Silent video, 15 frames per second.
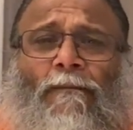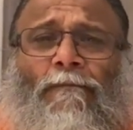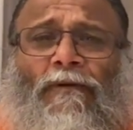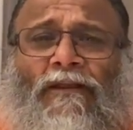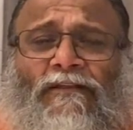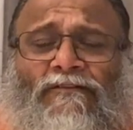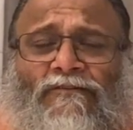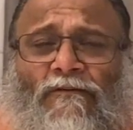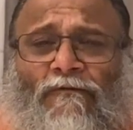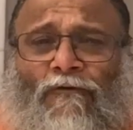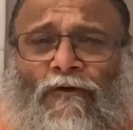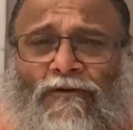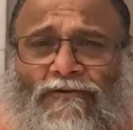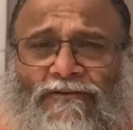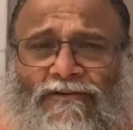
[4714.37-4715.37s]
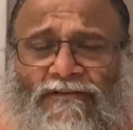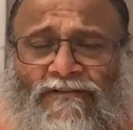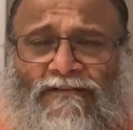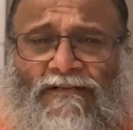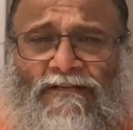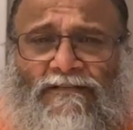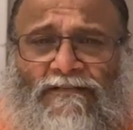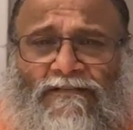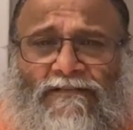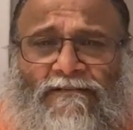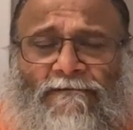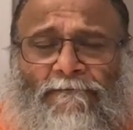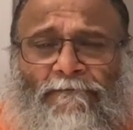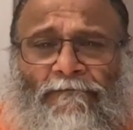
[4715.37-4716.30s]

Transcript: planes of consciousness.